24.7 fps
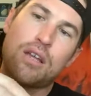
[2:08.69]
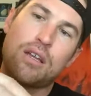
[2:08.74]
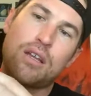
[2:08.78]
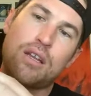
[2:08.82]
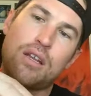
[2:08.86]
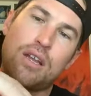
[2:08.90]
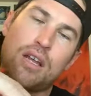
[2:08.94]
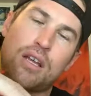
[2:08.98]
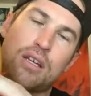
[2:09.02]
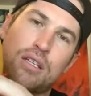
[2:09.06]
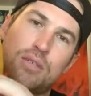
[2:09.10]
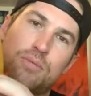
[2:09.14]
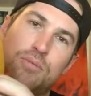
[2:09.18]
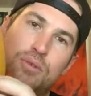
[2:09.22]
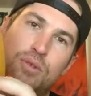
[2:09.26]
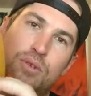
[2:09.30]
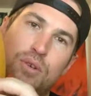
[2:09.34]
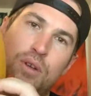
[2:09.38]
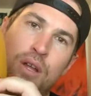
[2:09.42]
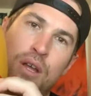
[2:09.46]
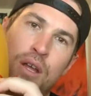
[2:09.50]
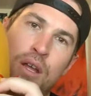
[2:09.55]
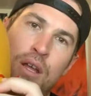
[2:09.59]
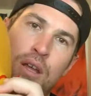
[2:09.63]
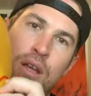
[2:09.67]
and
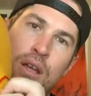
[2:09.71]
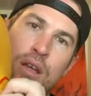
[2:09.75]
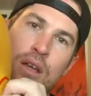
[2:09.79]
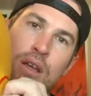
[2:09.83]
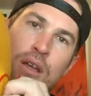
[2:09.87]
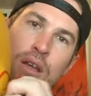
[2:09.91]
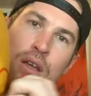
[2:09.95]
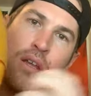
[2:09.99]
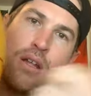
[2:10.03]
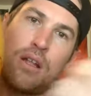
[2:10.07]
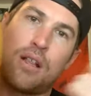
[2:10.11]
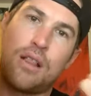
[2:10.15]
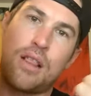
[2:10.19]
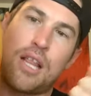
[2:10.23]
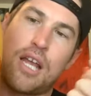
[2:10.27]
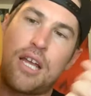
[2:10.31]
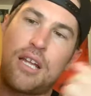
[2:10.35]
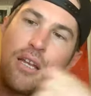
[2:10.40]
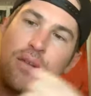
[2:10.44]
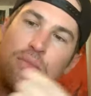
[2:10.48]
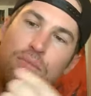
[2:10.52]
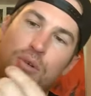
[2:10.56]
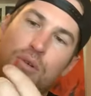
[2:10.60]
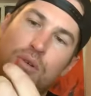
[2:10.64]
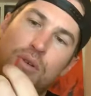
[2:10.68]
connectable
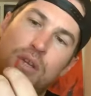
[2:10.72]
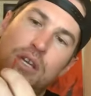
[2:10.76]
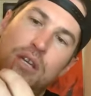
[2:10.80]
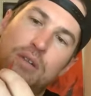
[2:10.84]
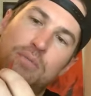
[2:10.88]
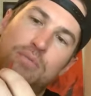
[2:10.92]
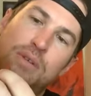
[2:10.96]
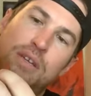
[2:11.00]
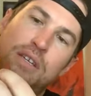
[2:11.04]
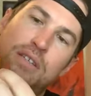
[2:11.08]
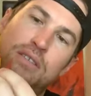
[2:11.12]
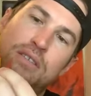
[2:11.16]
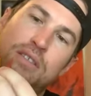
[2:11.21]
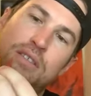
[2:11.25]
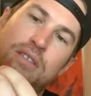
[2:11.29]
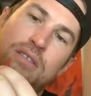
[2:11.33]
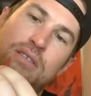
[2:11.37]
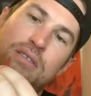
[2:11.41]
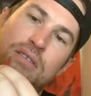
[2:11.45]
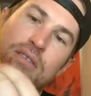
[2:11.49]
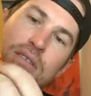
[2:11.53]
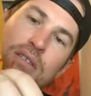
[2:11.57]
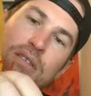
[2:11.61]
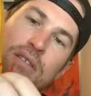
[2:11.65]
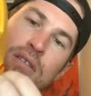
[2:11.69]
lightning bolt
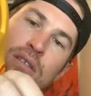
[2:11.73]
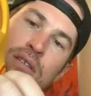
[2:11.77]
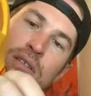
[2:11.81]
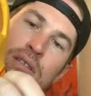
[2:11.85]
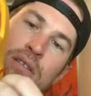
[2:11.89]
earpieces.